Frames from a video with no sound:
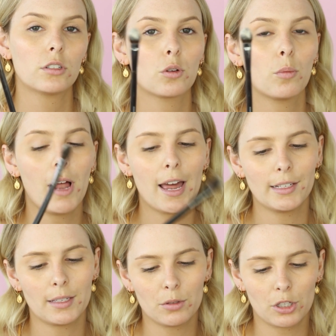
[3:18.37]
To apply
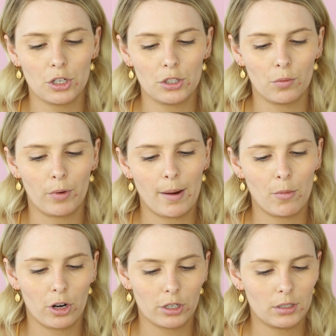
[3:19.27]
this, I'm just going to use the Ray
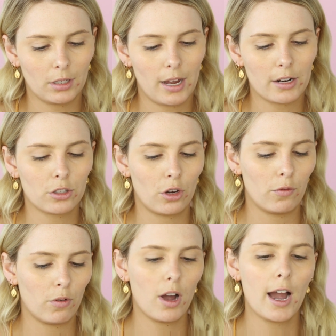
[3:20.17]
Morris Deluxe
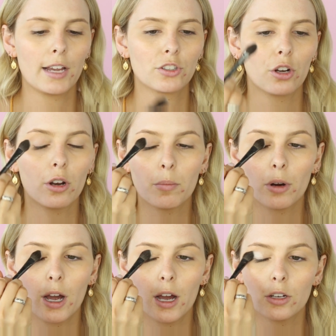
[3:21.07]
Oval Eyeshadow
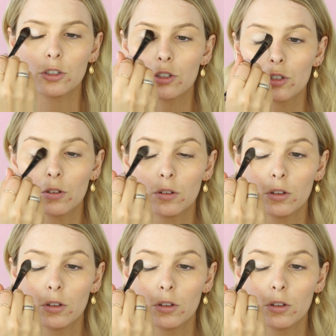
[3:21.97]
Brush.